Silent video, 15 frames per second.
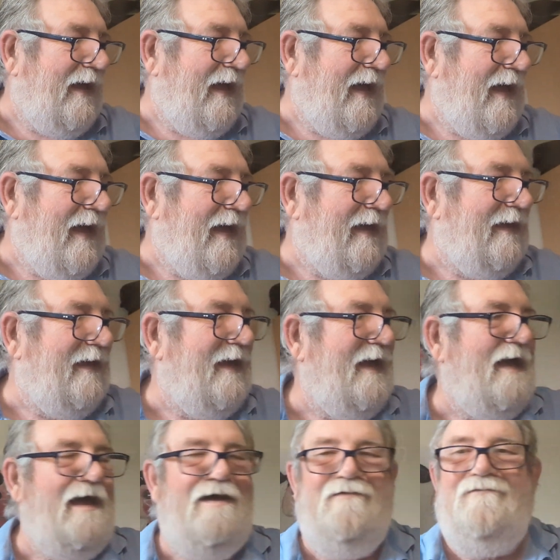I
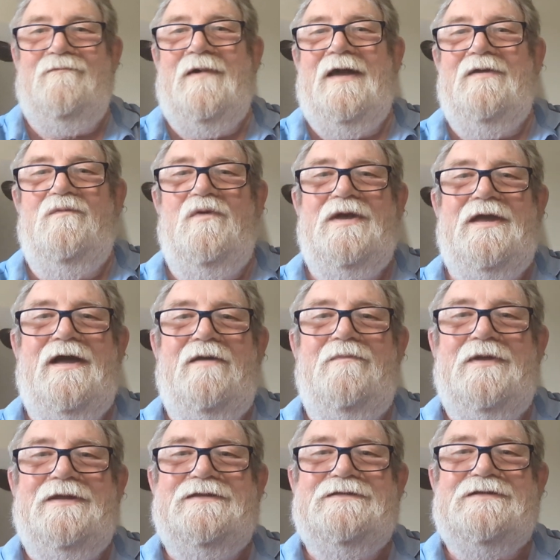have my Weeha
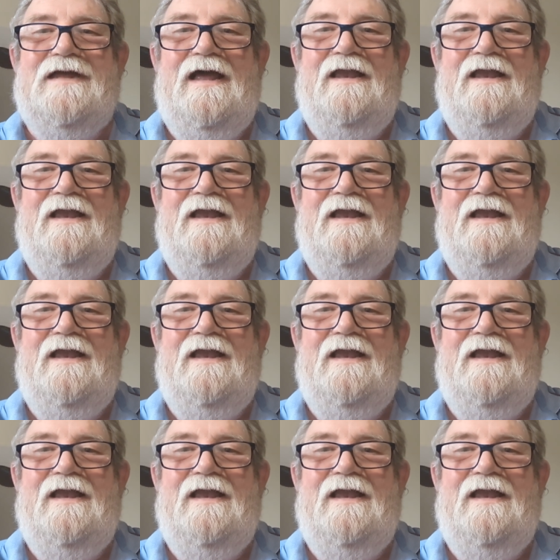bits.